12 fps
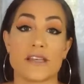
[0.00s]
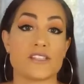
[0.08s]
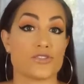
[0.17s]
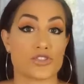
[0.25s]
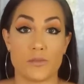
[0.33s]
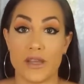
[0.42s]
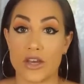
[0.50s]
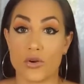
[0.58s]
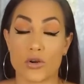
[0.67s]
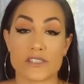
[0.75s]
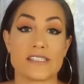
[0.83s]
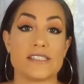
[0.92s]
my social media
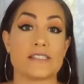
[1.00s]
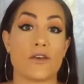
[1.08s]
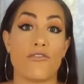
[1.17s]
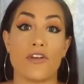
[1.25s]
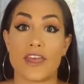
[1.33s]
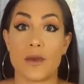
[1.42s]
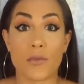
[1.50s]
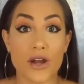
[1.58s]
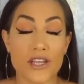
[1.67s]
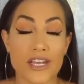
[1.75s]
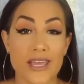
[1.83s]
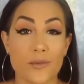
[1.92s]
courses, affiliate
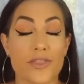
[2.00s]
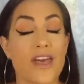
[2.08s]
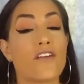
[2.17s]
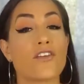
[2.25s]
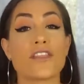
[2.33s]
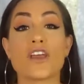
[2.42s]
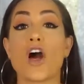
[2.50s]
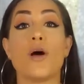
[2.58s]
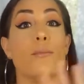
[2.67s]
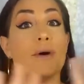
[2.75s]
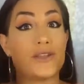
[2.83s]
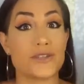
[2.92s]
marketing, with everything
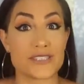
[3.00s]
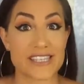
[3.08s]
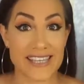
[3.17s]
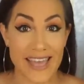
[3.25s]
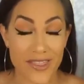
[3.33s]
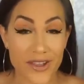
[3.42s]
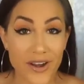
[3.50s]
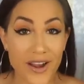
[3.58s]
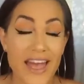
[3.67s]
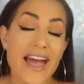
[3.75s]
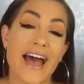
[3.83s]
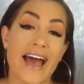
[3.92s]
all bundled
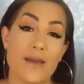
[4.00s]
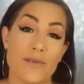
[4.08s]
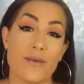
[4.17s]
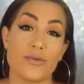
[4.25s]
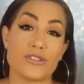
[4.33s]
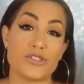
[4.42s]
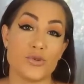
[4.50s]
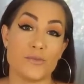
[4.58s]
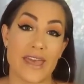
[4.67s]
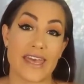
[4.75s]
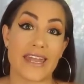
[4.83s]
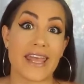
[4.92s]
together, I'm able to
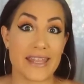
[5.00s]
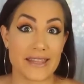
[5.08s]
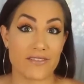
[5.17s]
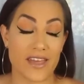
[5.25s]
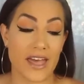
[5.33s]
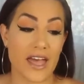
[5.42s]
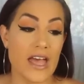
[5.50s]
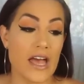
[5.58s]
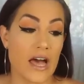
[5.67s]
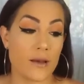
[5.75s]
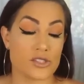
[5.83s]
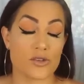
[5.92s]
make it a living.
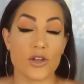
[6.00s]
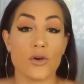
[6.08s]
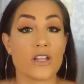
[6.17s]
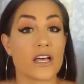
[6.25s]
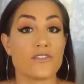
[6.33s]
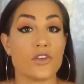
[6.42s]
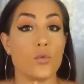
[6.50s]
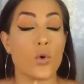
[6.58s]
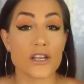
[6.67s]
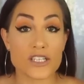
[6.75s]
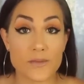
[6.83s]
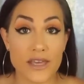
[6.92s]
So I know a lot of you
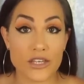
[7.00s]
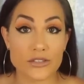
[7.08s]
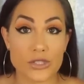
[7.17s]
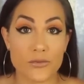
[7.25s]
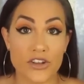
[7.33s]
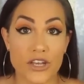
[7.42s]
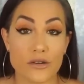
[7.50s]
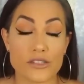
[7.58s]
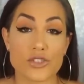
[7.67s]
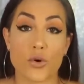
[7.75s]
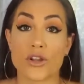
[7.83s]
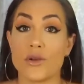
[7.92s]
want to make YouTube
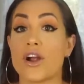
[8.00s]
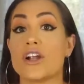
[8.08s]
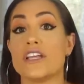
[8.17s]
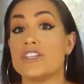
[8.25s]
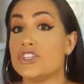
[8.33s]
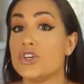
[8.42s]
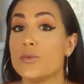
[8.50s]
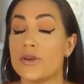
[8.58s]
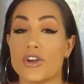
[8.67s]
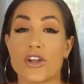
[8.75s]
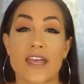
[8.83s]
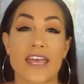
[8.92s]
videos, or you already do, but
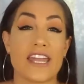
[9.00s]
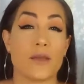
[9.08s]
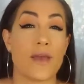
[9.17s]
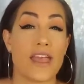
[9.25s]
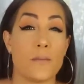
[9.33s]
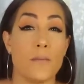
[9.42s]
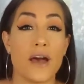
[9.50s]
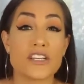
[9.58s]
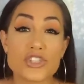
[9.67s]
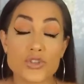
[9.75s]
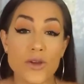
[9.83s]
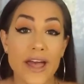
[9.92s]
you're not getting paid
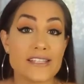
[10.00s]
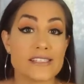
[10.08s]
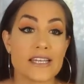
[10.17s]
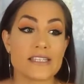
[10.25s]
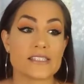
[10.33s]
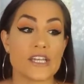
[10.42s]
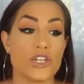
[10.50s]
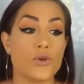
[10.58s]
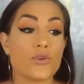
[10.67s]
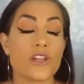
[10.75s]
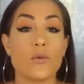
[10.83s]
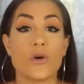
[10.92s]
much through AdSense, and you
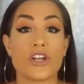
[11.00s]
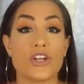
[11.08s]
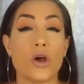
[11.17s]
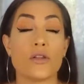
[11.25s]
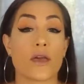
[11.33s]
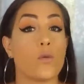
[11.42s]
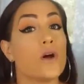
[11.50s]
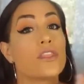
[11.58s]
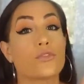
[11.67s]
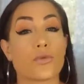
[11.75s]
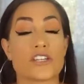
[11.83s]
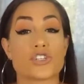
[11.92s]
really want to know, like,
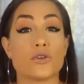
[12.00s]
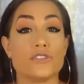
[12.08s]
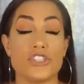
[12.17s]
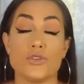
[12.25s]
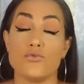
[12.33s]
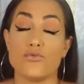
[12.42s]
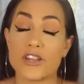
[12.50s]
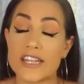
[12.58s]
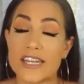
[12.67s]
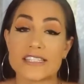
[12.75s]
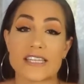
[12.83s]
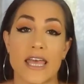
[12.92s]
what threshold do you really
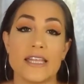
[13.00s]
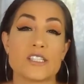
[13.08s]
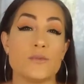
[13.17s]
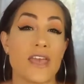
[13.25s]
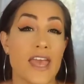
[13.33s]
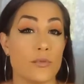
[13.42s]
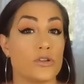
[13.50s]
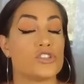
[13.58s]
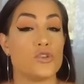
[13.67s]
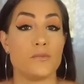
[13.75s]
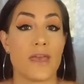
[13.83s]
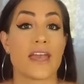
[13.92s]
need to hit to be able
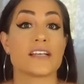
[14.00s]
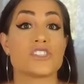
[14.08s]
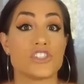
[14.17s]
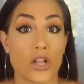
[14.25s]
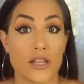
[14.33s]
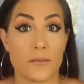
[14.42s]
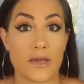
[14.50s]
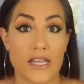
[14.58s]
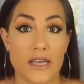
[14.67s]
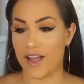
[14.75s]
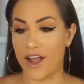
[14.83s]
to make solid money?